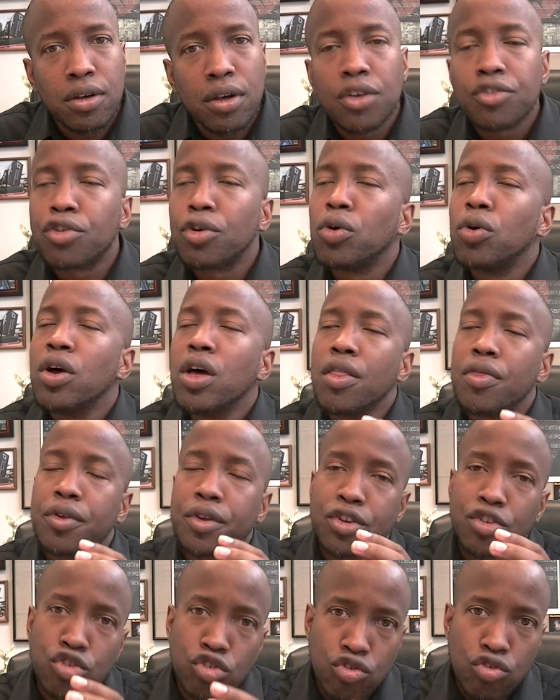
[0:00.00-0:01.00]
And so the
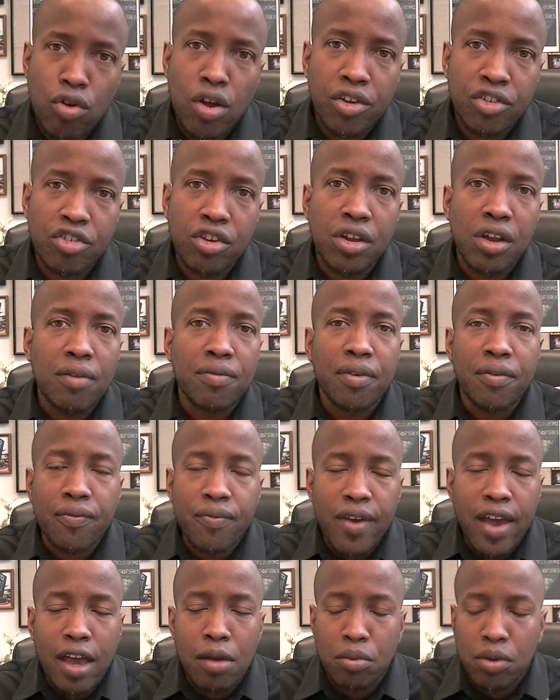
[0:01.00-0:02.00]
destruction of the
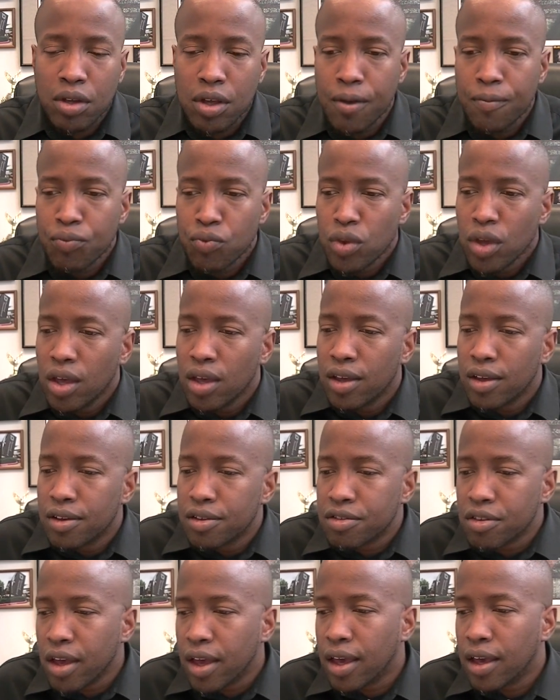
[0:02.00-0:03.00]
family
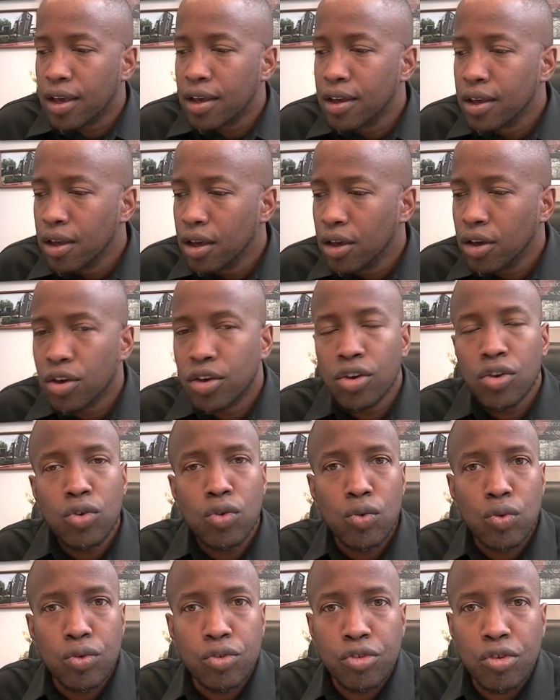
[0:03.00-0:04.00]
is a
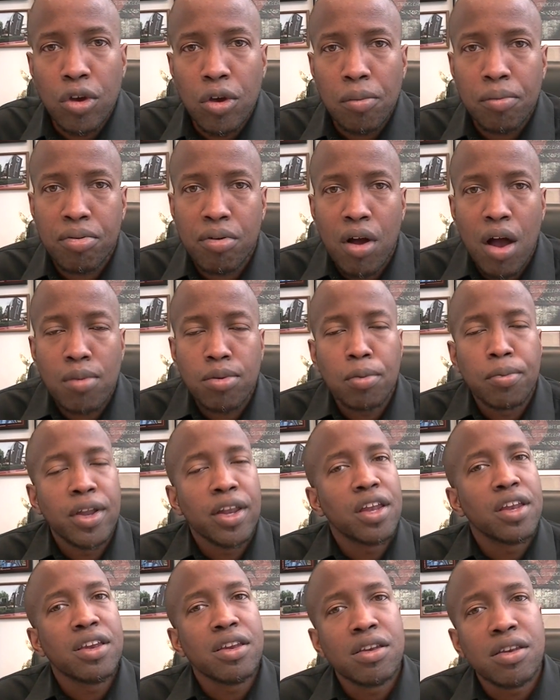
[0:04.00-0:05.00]
huge problem, and
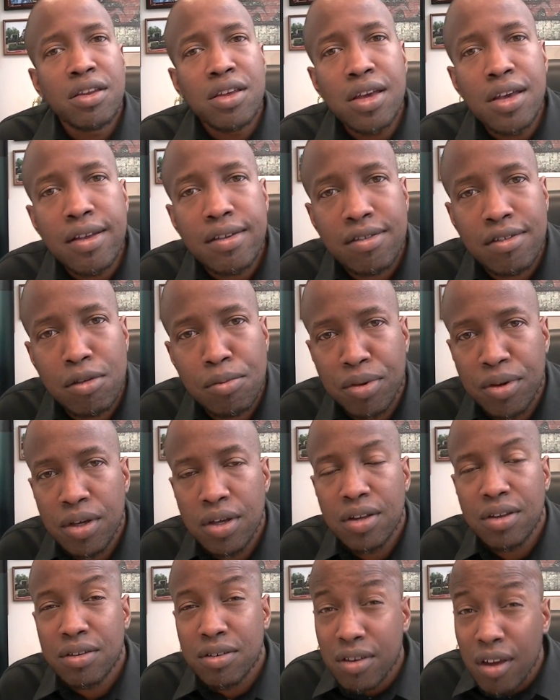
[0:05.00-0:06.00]
it needs to
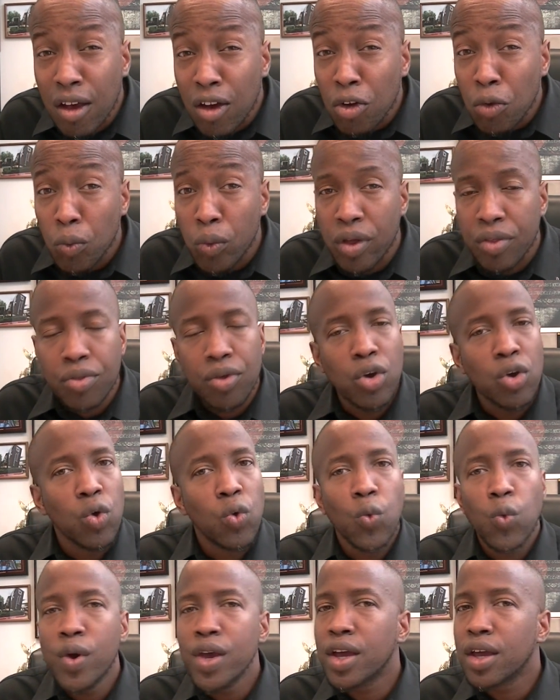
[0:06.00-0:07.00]
be dealt with.
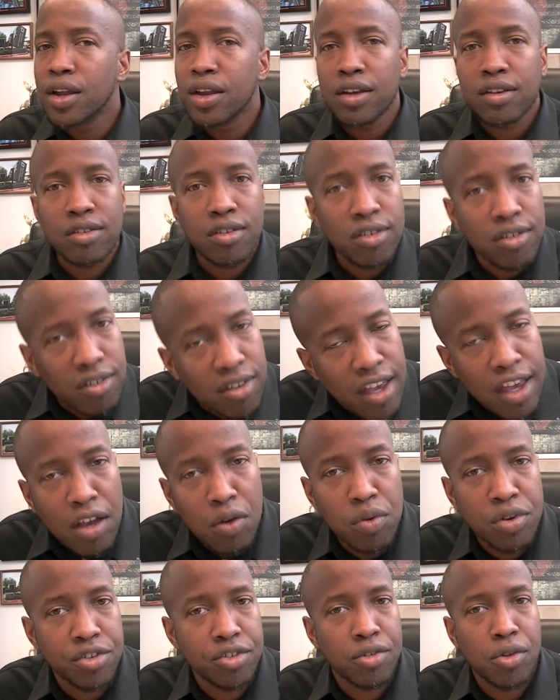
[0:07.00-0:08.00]
We can
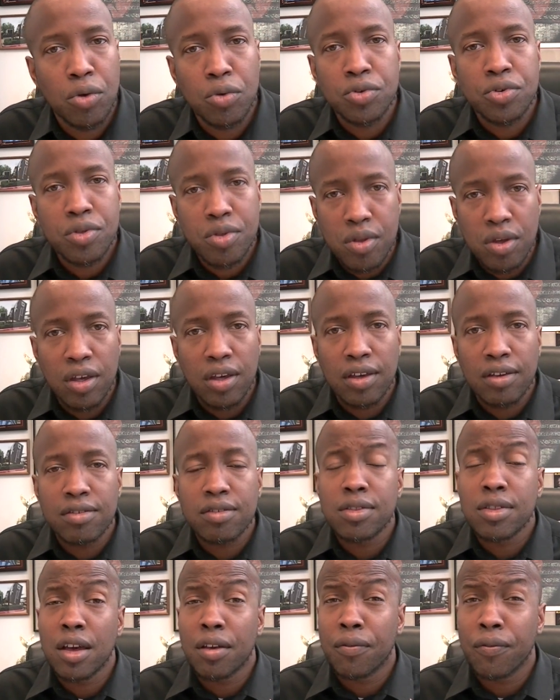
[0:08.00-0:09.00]
extinguish those
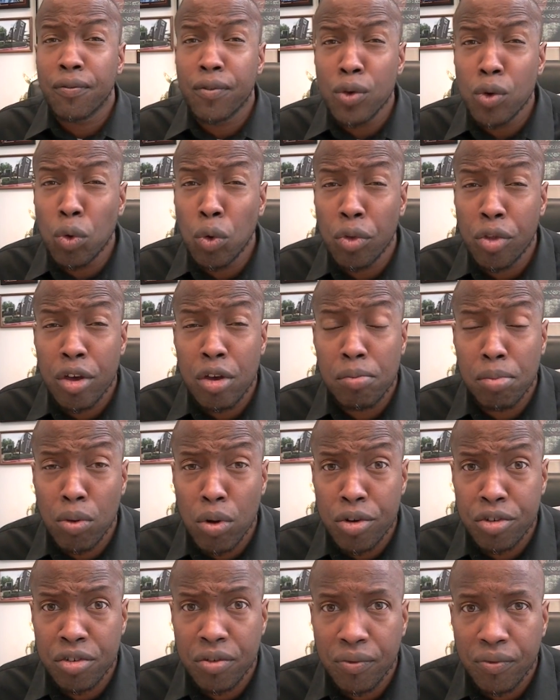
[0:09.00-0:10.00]
things that fuel the
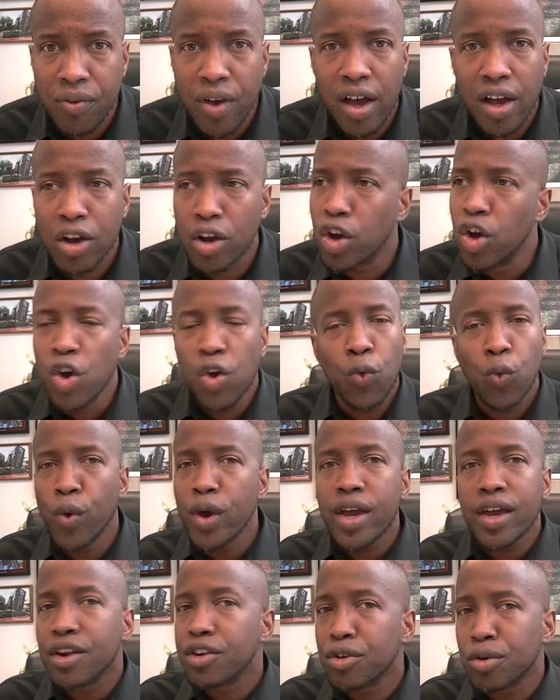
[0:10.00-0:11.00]
abortion fire.
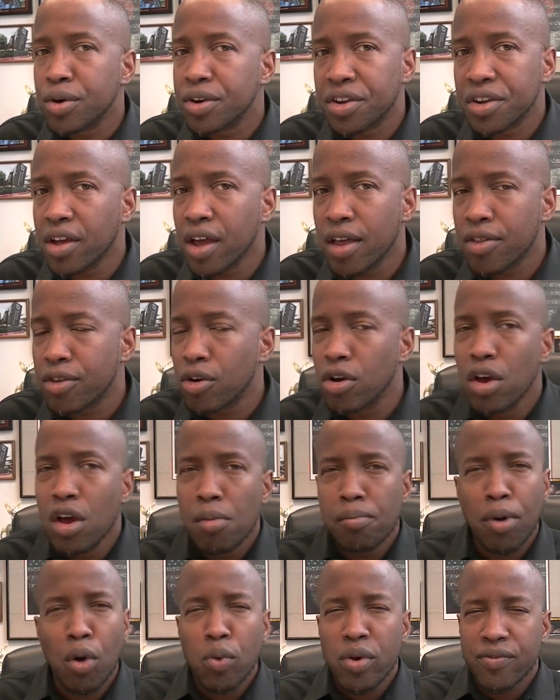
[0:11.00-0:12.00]
We can do it together,
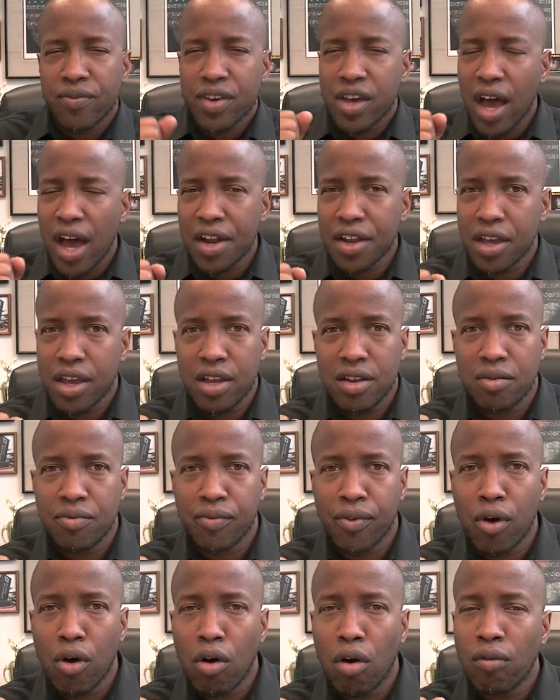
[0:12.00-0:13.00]
but we've got to get
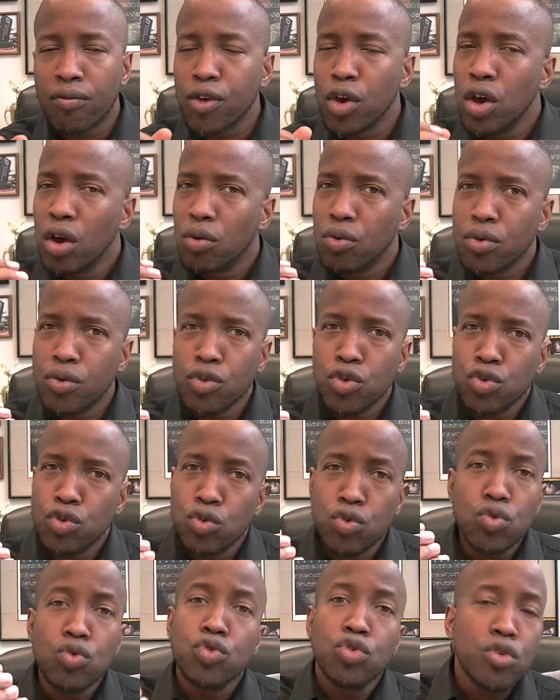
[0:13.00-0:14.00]
involved.
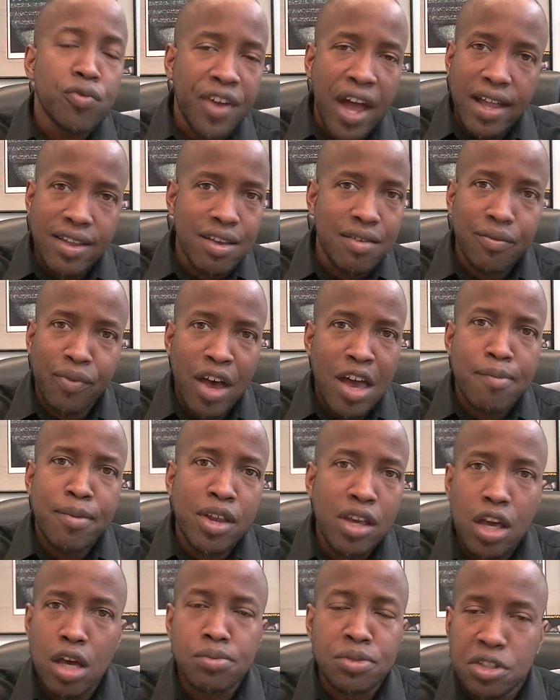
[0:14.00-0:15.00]
You've got to invite me
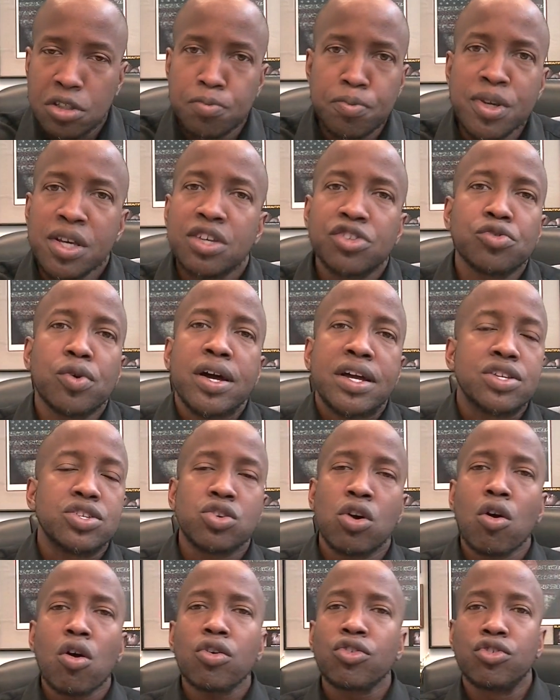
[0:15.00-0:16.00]
to come and speak so I can
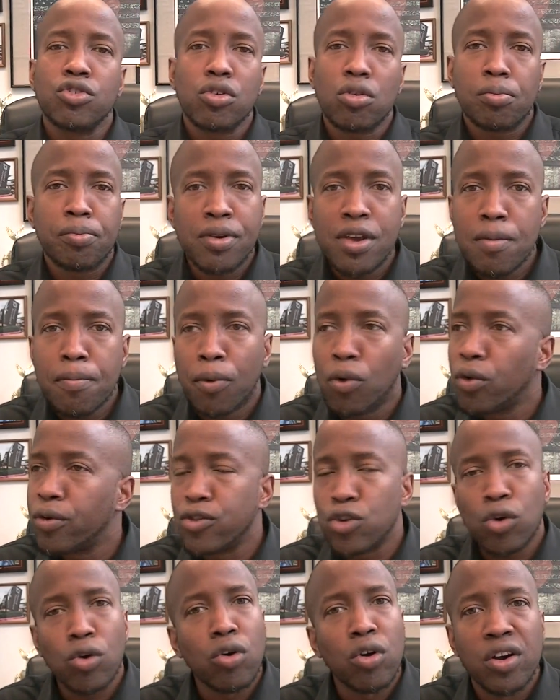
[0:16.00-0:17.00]
talk to your people and
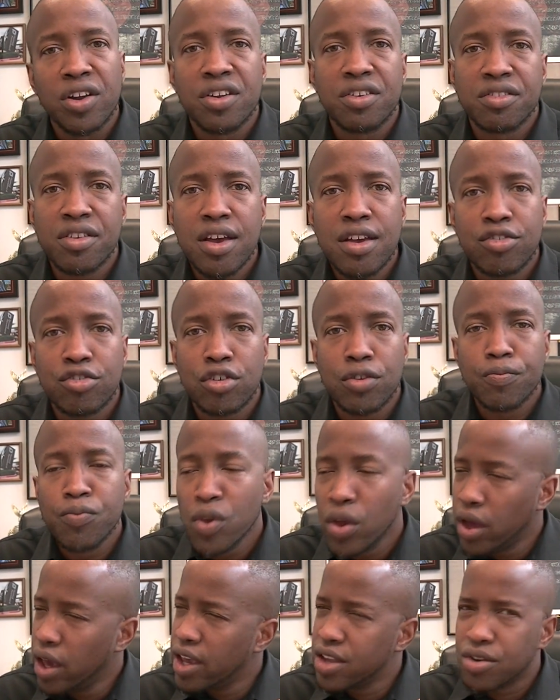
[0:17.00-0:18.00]
your organization
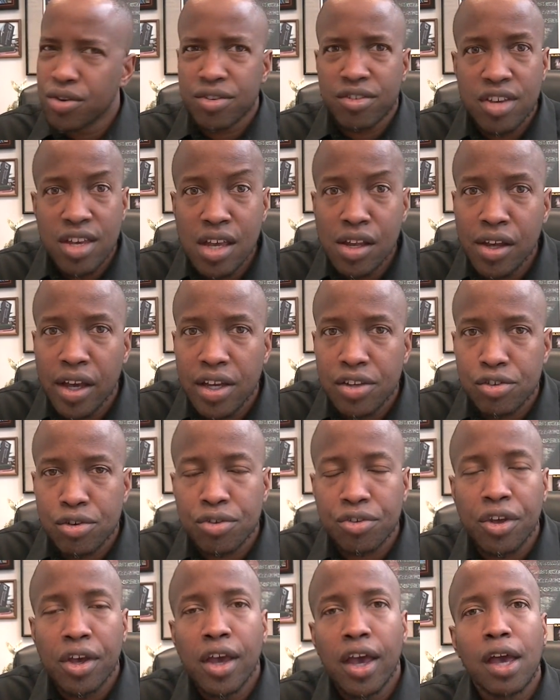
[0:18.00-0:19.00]
and your
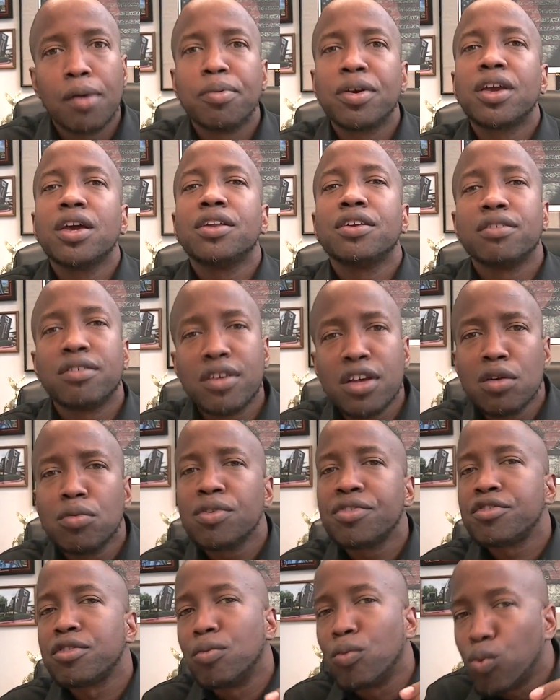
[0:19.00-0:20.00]
teenagers and begin to deal
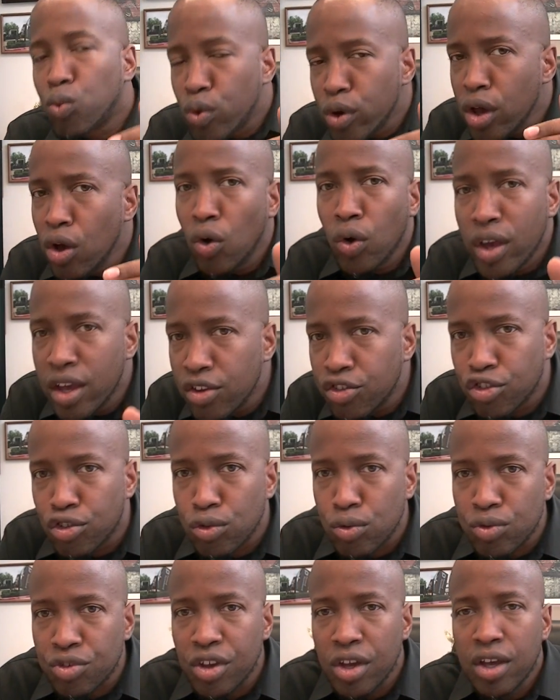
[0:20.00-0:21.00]
with some real
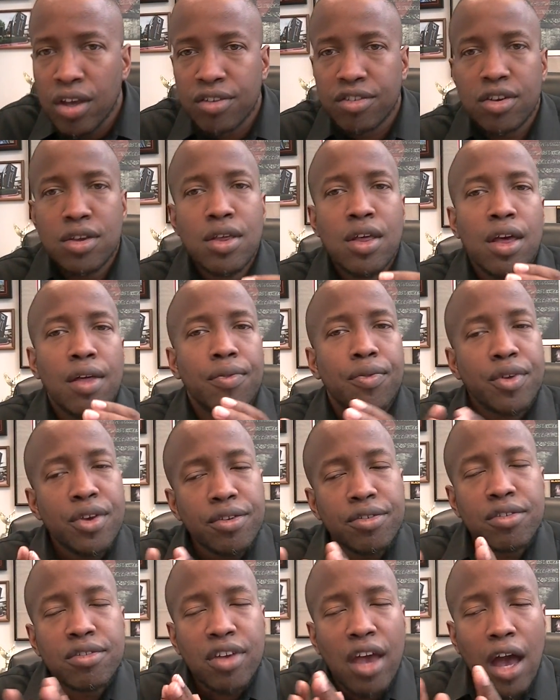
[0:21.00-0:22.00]
issues. See,
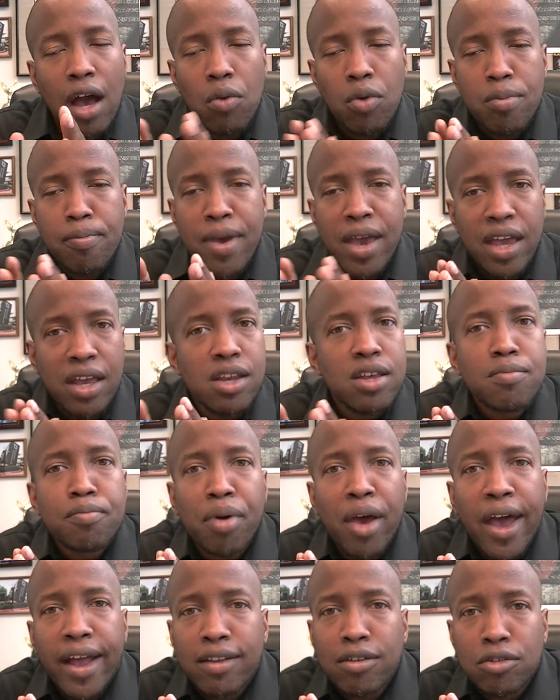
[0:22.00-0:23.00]
this is how we make an
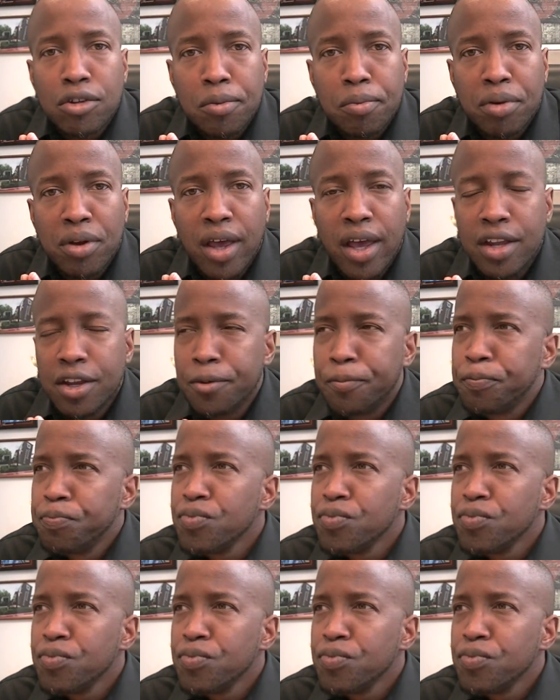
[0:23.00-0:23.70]
impact on the planet.